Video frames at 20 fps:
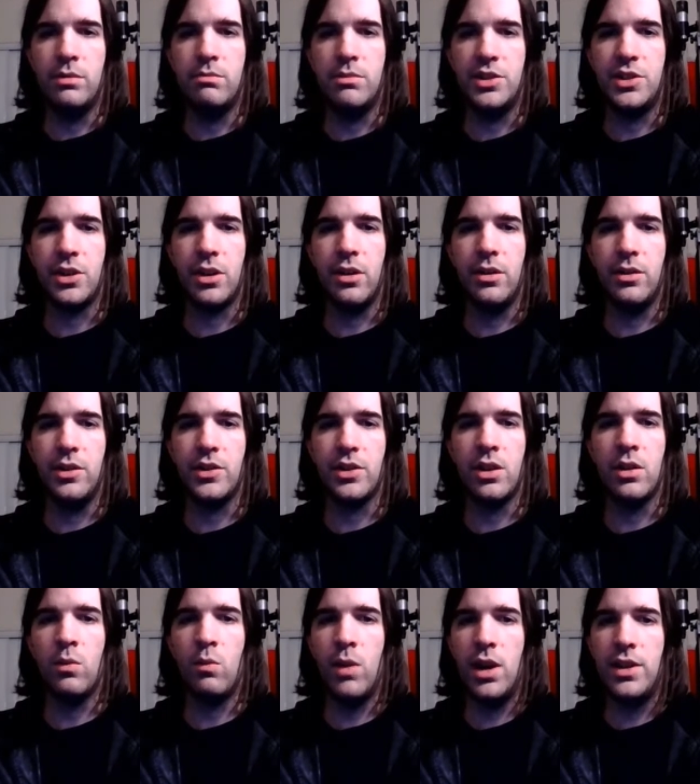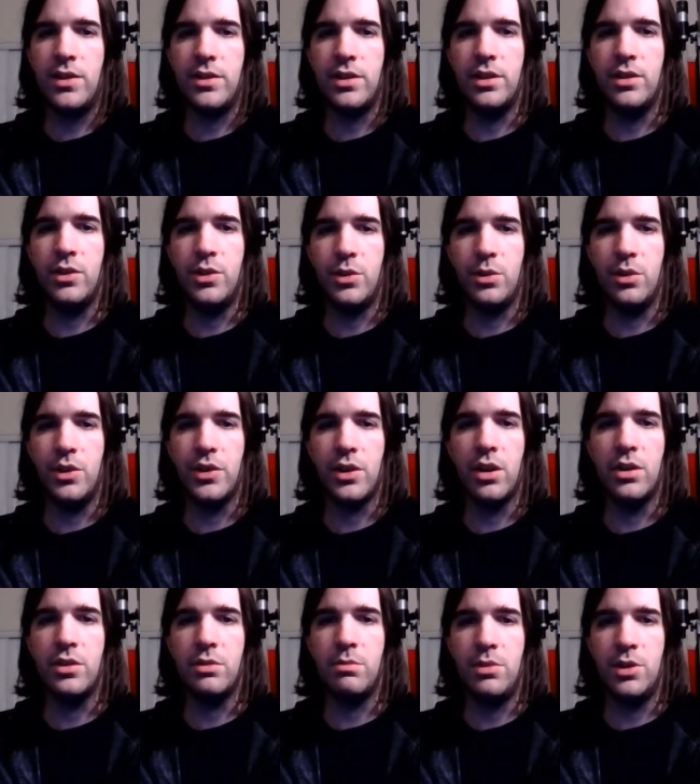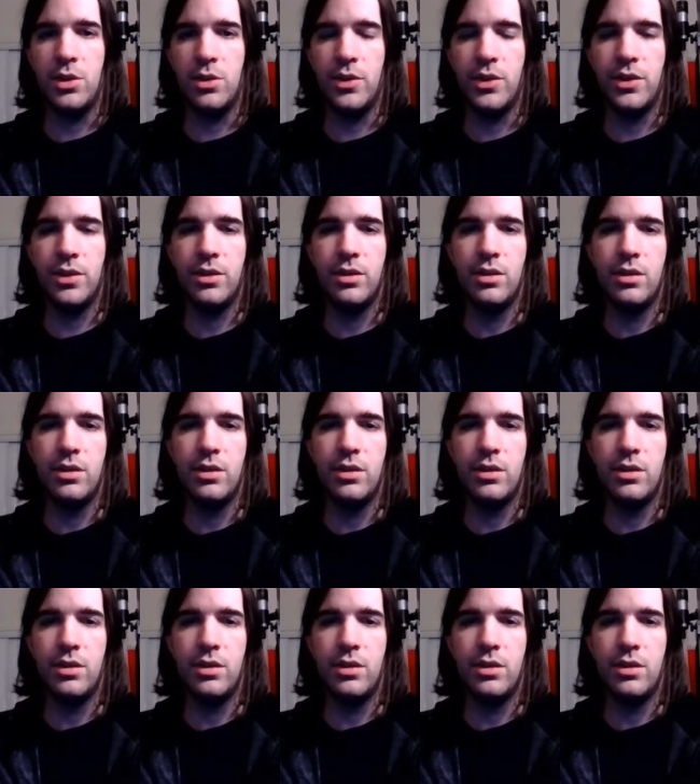materials aren't wasted, and tools aren't abused.